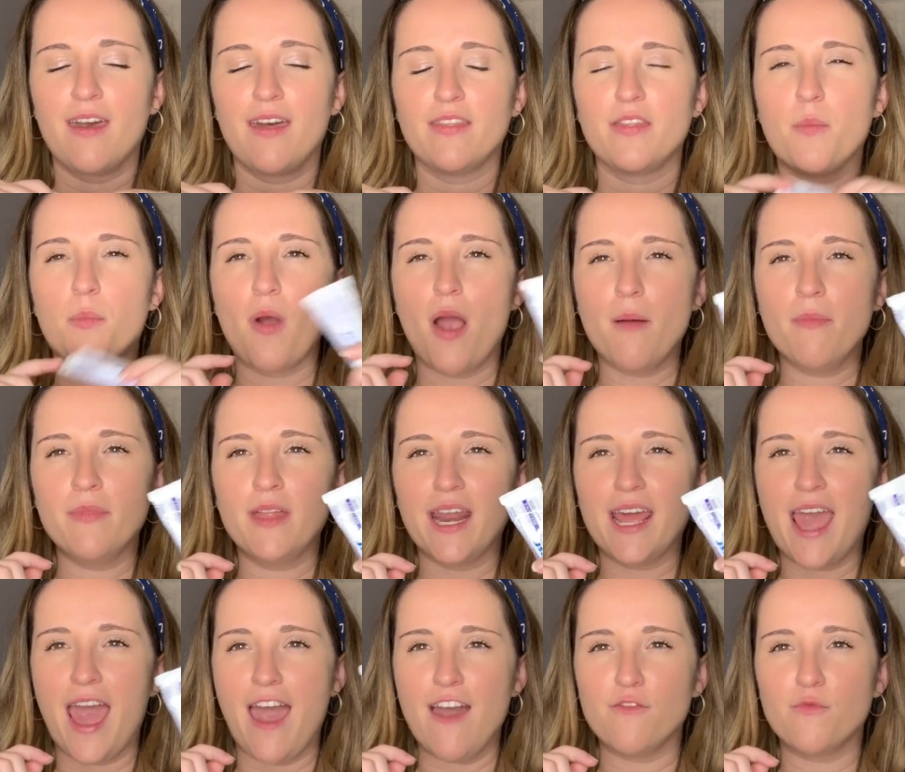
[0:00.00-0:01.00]
The problem that I
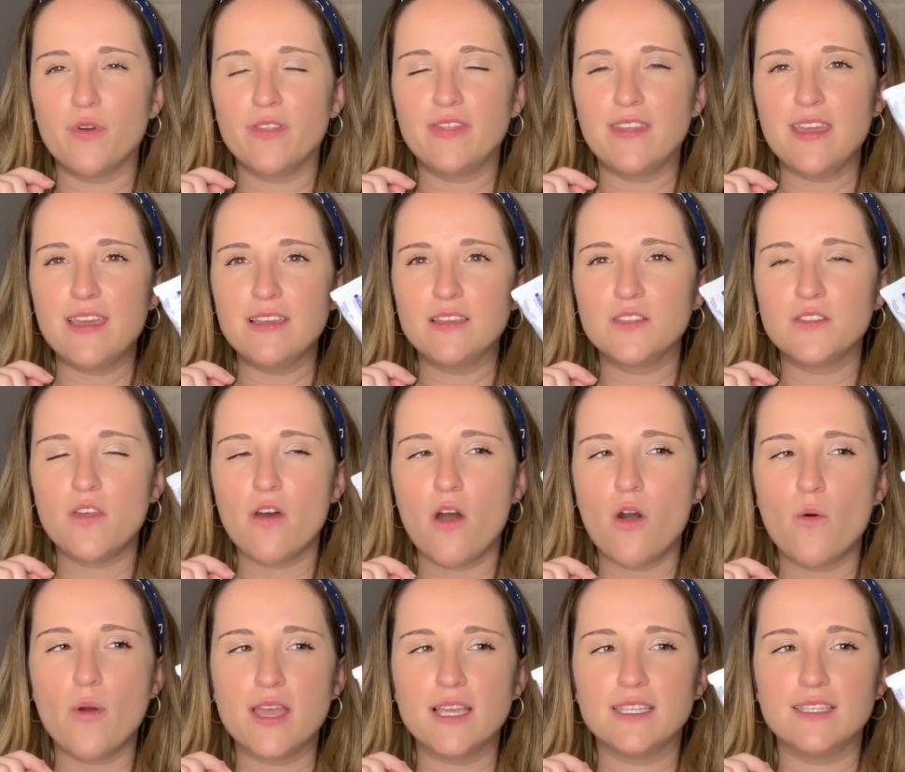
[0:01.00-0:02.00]
have with these
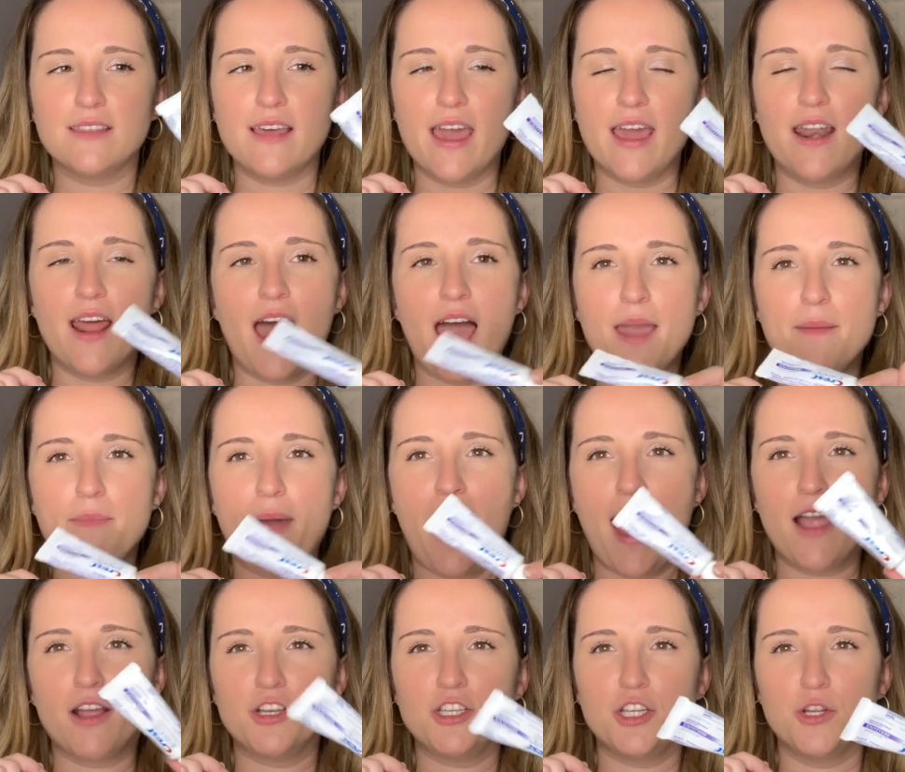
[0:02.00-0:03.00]
though is that I
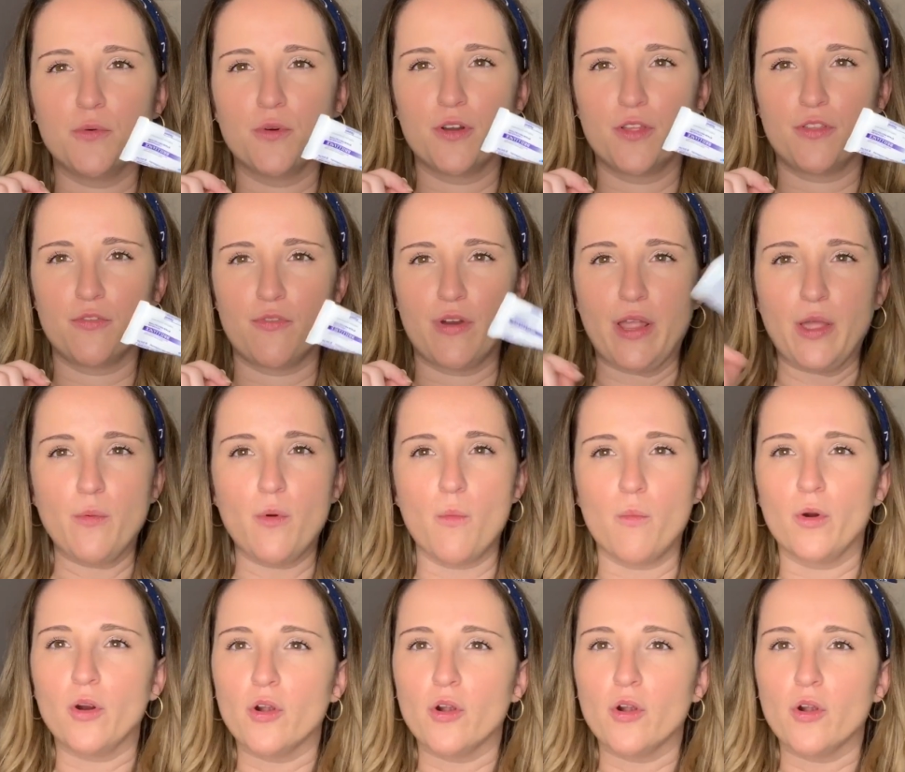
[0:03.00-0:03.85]
pack 2 or 3 when we're